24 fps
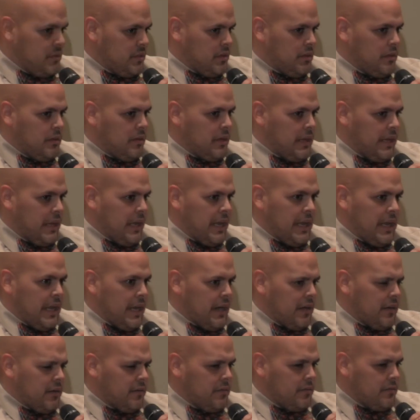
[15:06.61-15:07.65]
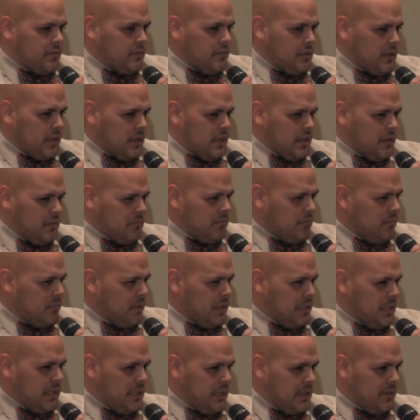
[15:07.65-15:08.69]
So, and, and I don't um,
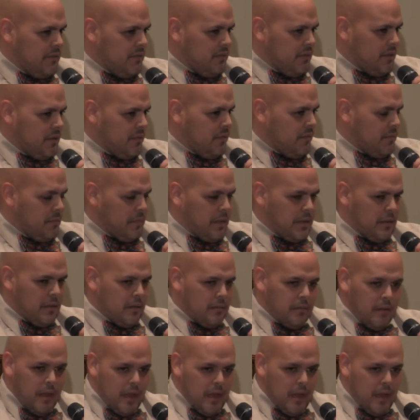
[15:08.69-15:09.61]
believe if may,